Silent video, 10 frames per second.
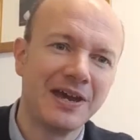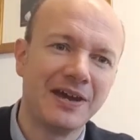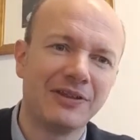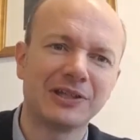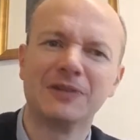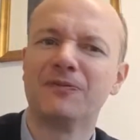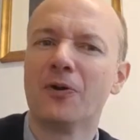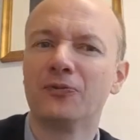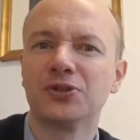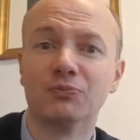That'll
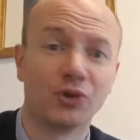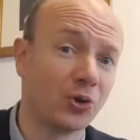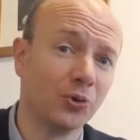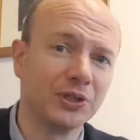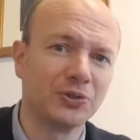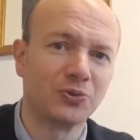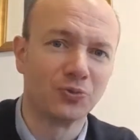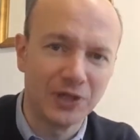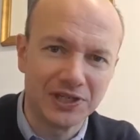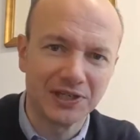involve some recorded
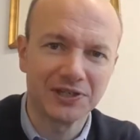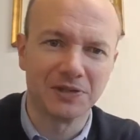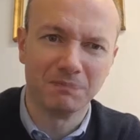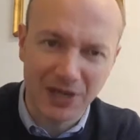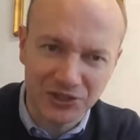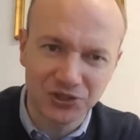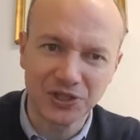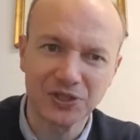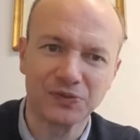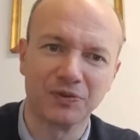greetings and
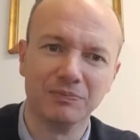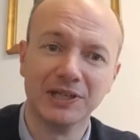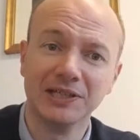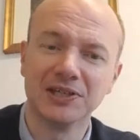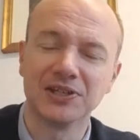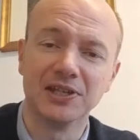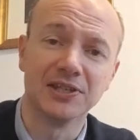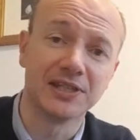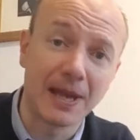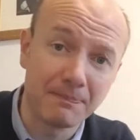messages from leaders in
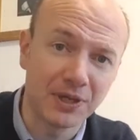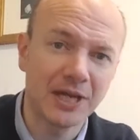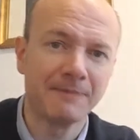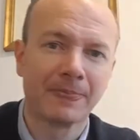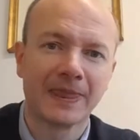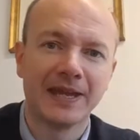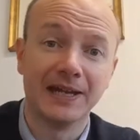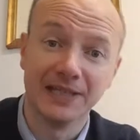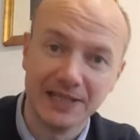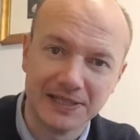Zambia
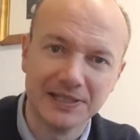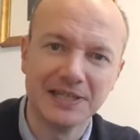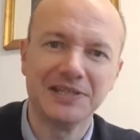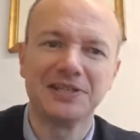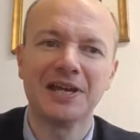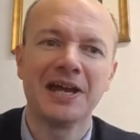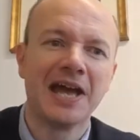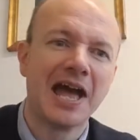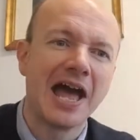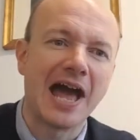and Indonesia
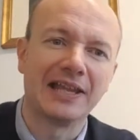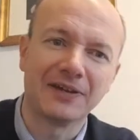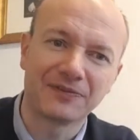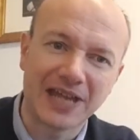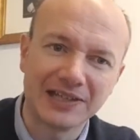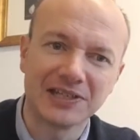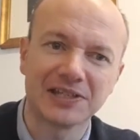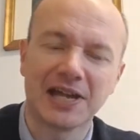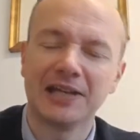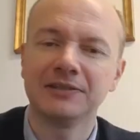and
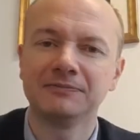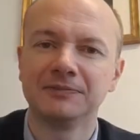Afghanistan,